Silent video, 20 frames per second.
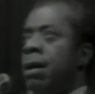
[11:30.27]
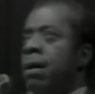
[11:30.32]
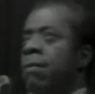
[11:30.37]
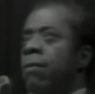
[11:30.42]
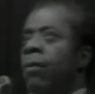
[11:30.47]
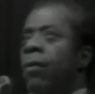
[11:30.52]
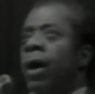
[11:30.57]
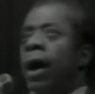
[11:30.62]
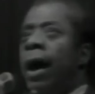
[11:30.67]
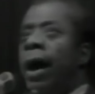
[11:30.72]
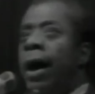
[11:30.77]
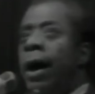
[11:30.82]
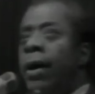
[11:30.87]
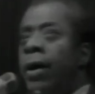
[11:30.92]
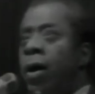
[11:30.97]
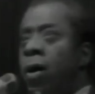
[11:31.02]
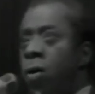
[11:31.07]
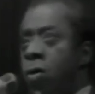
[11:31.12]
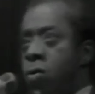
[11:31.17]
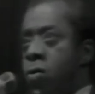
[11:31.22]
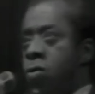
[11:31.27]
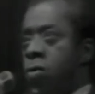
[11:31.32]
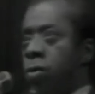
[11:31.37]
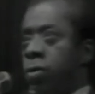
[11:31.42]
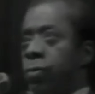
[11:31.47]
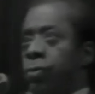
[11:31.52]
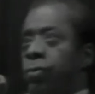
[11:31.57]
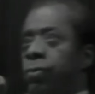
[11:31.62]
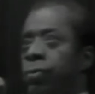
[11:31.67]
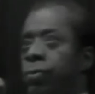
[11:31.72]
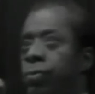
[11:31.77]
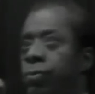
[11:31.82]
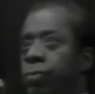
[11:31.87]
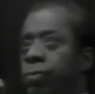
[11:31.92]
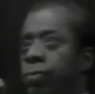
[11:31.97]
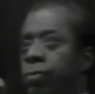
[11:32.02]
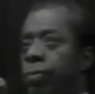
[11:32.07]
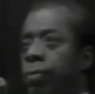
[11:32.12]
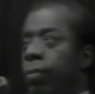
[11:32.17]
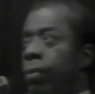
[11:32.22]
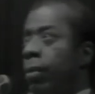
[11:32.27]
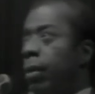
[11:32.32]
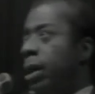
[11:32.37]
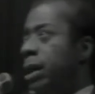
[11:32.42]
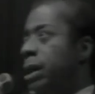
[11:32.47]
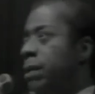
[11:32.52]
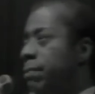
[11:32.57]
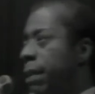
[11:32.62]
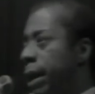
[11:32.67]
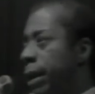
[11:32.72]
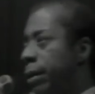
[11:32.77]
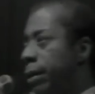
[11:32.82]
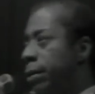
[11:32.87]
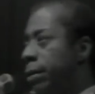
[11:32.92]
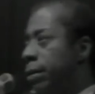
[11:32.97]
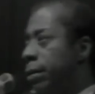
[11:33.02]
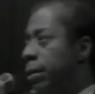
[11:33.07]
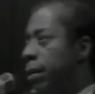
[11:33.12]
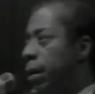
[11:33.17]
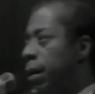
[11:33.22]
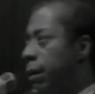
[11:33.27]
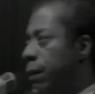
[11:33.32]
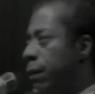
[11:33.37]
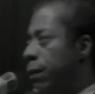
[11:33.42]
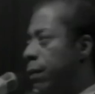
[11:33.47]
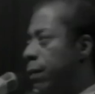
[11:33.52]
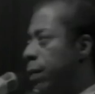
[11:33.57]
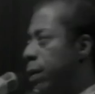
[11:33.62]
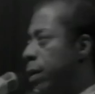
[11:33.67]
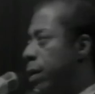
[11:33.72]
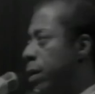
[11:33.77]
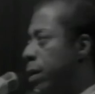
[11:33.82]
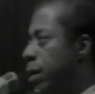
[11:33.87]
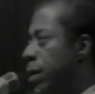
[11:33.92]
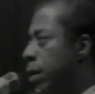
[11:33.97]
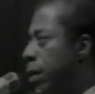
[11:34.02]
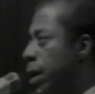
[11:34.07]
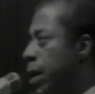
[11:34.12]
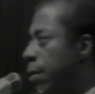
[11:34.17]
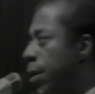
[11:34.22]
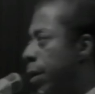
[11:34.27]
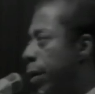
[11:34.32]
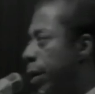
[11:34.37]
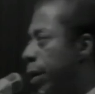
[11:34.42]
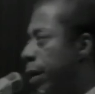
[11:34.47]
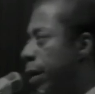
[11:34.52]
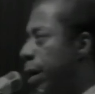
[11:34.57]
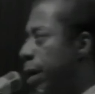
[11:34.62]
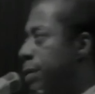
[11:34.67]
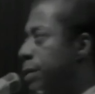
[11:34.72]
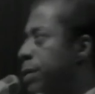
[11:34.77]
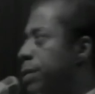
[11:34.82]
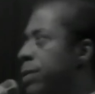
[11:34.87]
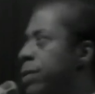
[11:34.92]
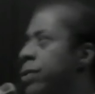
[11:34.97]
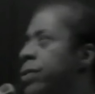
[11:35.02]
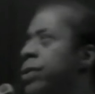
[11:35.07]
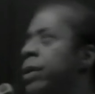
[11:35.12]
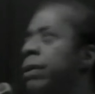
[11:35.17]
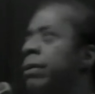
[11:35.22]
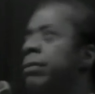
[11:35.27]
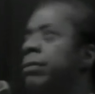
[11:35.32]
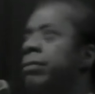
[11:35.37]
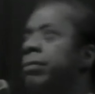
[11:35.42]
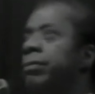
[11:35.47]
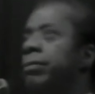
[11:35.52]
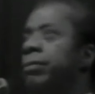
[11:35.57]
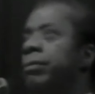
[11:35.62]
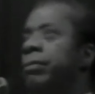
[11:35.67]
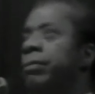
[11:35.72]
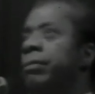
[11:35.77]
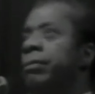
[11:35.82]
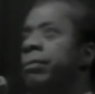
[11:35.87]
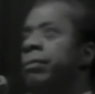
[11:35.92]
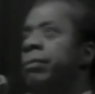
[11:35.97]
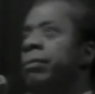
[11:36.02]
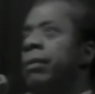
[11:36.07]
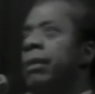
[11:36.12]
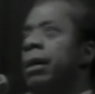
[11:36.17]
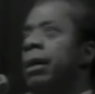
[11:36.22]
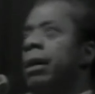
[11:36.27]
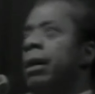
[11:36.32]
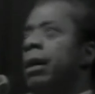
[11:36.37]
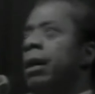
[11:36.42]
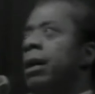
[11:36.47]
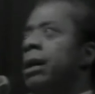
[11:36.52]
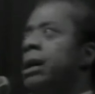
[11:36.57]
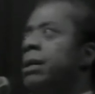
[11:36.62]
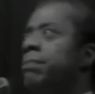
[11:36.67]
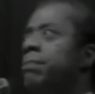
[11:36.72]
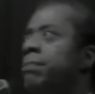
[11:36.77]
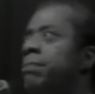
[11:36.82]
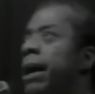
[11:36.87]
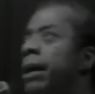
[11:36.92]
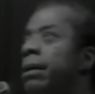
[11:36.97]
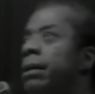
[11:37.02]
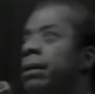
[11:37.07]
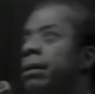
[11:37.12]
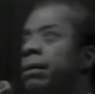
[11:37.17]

For I know, in spite of the American Constitution, in spite